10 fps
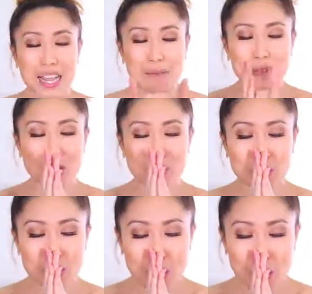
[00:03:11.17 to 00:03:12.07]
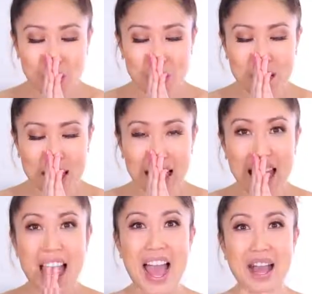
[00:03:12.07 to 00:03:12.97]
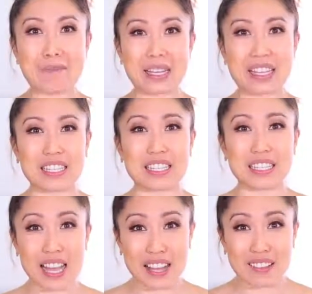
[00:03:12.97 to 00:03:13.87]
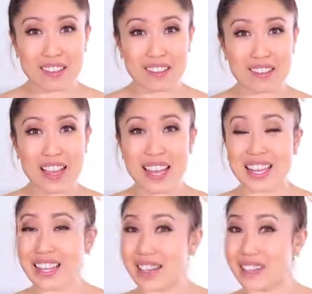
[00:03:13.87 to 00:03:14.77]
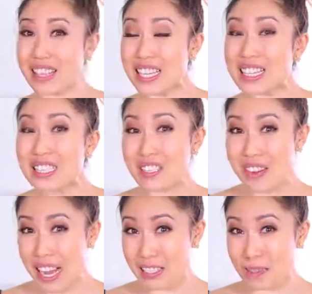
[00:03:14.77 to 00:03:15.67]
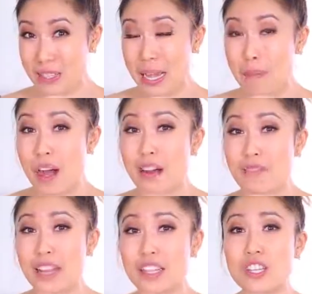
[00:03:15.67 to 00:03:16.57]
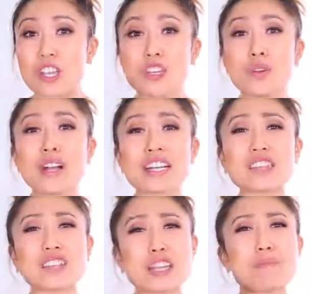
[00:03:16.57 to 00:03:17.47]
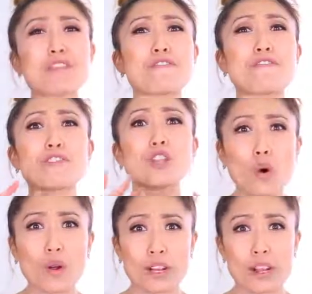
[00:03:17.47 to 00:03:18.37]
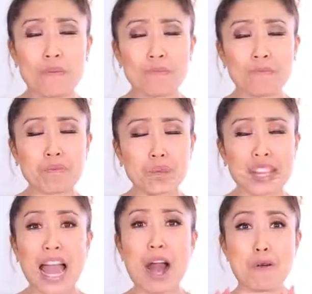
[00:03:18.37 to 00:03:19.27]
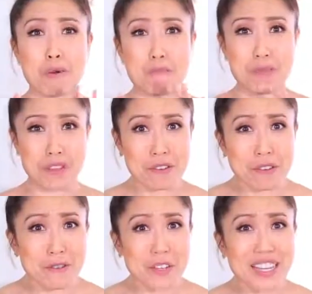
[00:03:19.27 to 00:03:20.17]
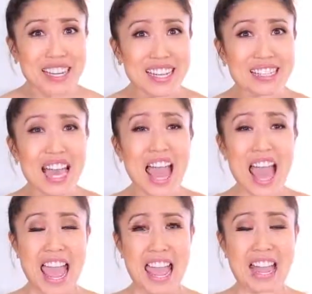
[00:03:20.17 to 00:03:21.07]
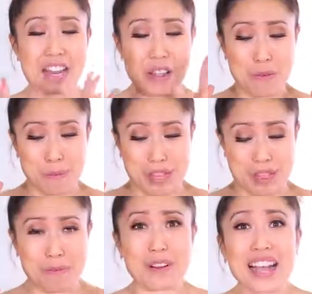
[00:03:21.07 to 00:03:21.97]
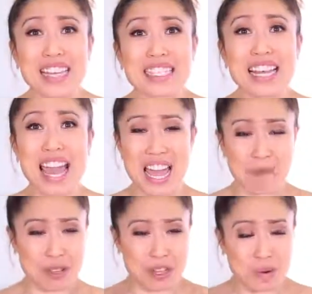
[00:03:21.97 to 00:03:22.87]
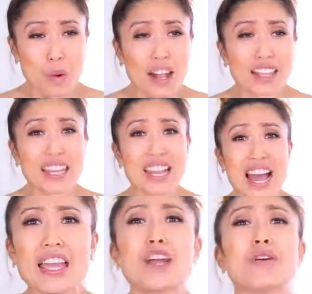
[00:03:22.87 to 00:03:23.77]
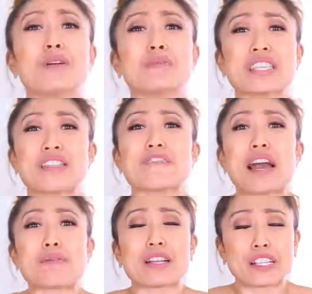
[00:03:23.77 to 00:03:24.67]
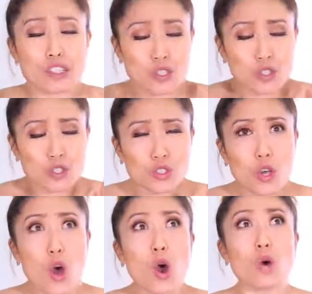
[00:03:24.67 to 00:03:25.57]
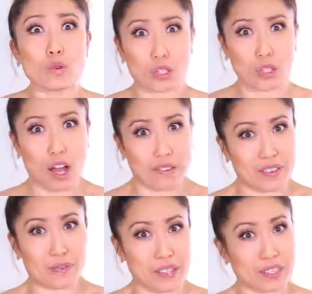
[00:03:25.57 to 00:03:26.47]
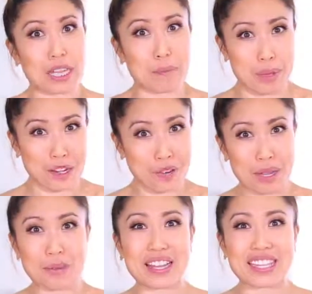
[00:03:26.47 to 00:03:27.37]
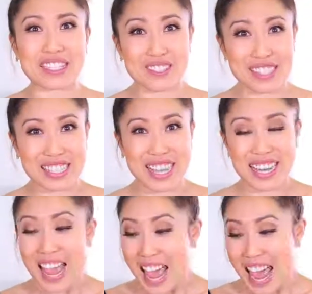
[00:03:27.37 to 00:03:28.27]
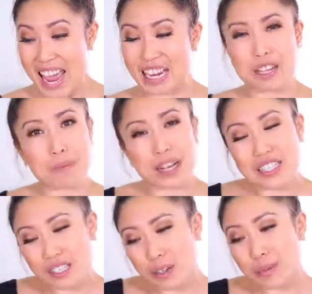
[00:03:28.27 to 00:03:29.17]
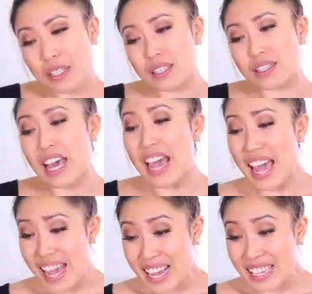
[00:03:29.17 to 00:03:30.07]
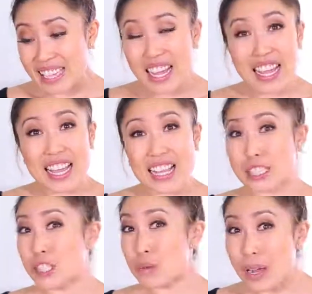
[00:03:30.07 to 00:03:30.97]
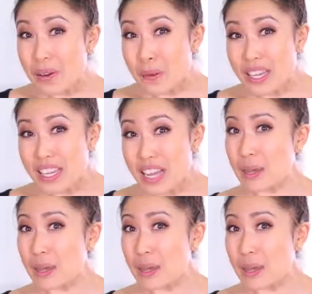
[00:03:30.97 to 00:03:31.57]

I am so happy to tell you that with this new activewear line, PopFlex, you guys are gonna be floored with how beautiful it is and with the price and with the quality. And OMG, the fabric is so soft. It feels like buttercream against your skin and it compresses your muscles and it's sweat wicking.